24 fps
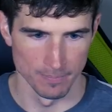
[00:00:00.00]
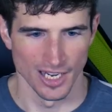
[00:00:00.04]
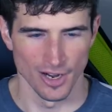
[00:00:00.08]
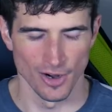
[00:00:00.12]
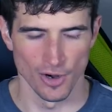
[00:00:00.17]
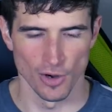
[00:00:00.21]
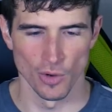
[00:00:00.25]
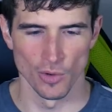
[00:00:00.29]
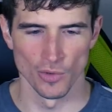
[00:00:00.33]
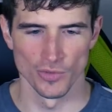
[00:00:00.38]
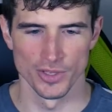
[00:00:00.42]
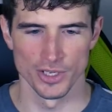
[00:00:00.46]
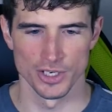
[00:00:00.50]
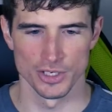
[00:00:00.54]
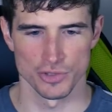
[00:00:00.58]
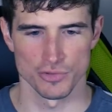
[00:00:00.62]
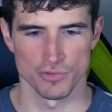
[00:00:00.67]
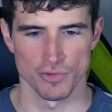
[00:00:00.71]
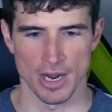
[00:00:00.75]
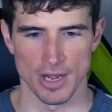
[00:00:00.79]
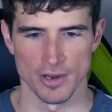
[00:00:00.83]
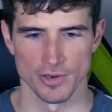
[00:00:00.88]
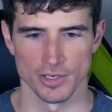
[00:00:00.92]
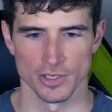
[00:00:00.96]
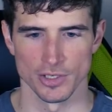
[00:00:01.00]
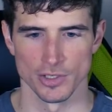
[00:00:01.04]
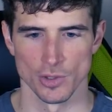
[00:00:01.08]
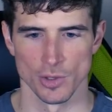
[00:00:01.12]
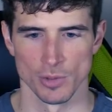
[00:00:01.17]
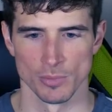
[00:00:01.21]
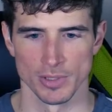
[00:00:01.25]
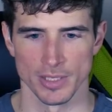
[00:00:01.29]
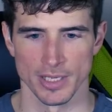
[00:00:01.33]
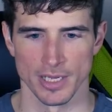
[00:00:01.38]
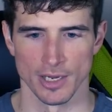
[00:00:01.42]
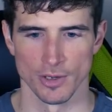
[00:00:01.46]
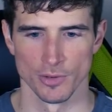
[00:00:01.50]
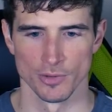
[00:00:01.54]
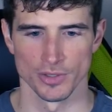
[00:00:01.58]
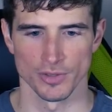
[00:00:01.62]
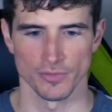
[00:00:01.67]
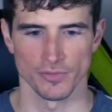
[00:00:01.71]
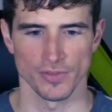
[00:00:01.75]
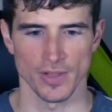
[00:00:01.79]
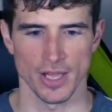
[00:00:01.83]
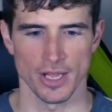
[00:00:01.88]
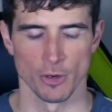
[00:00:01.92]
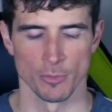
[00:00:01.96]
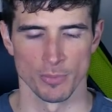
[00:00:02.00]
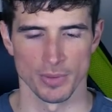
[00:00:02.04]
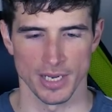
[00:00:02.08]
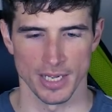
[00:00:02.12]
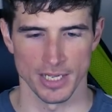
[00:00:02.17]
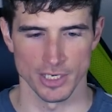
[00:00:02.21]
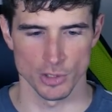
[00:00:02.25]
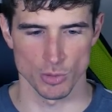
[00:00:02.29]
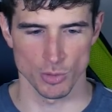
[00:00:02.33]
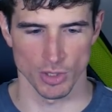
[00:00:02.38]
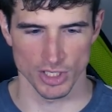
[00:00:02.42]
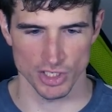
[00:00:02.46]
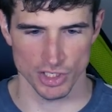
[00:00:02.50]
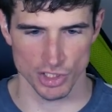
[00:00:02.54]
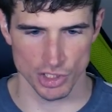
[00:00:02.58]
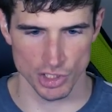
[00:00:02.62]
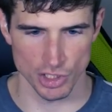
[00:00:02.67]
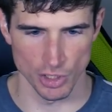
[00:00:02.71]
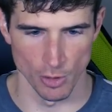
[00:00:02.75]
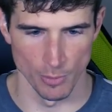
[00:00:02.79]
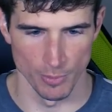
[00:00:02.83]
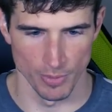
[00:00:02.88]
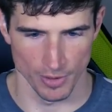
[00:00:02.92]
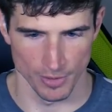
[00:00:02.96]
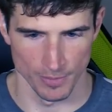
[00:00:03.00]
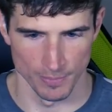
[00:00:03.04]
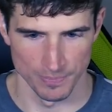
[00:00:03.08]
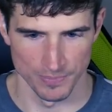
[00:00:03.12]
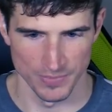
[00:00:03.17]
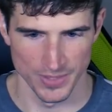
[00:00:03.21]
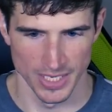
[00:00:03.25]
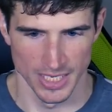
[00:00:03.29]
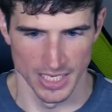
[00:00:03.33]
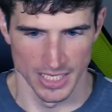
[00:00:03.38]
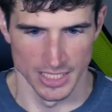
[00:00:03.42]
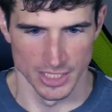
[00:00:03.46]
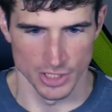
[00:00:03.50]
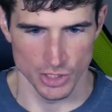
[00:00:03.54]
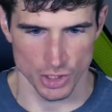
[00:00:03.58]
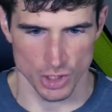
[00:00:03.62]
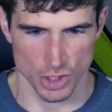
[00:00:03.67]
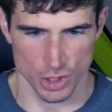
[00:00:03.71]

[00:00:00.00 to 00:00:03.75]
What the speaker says: A hold that is rounded, normally held with the flat open hand as well. It's a sloper. It's a